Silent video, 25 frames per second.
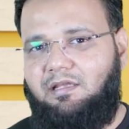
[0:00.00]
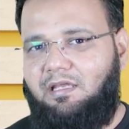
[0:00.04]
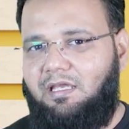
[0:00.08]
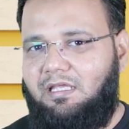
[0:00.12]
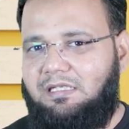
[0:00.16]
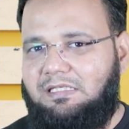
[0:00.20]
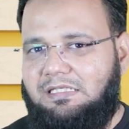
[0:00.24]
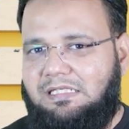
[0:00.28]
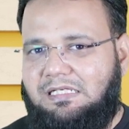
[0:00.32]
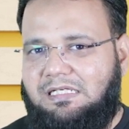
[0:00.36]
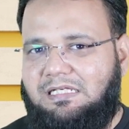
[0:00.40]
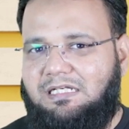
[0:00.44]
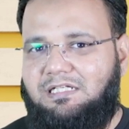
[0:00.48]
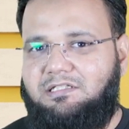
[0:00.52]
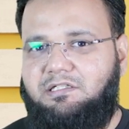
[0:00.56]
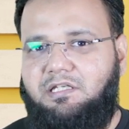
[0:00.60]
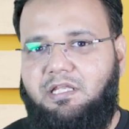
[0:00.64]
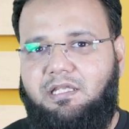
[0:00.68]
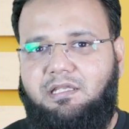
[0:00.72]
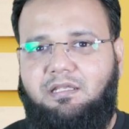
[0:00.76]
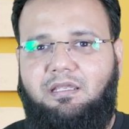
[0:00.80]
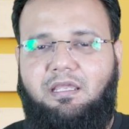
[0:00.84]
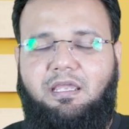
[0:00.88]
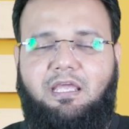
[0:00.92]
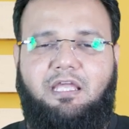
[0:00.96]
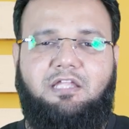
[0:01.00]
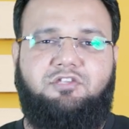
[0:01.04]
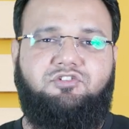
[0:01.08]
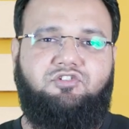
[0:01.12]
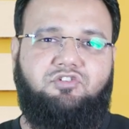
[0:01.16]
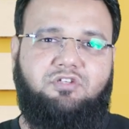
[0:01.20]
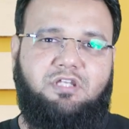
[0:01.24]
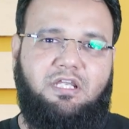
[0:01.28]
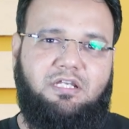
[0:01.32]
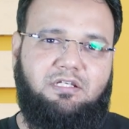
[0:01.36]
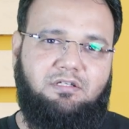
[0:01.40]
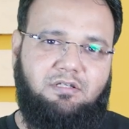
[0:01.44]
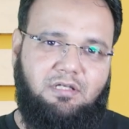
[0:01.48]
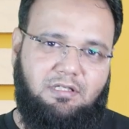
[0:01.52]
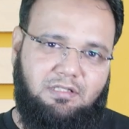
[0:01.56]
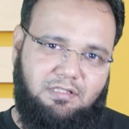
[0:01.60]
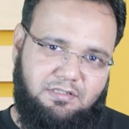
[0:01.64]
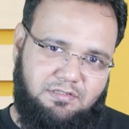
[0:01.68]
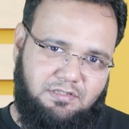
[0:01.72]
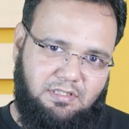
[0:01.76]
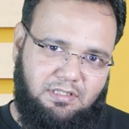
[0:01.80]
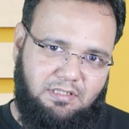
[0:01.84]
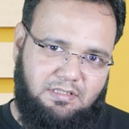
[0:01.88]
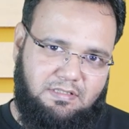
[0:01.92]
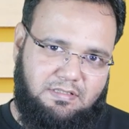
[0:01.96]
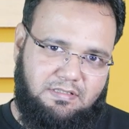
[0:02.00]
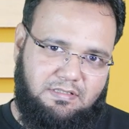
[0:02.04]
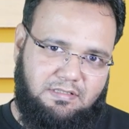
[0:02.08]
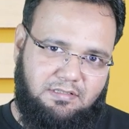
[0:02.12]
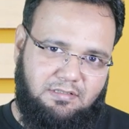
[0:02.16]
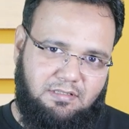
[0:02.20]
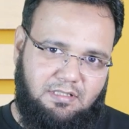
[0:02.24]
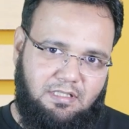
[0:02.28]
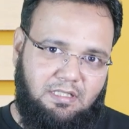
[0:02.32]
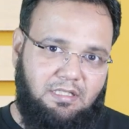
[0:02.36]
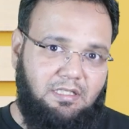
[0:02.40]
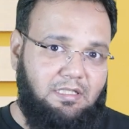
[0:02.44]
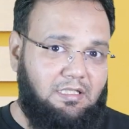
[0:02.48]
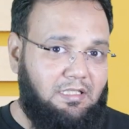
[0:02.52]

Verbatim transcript: and cutting edge technologies.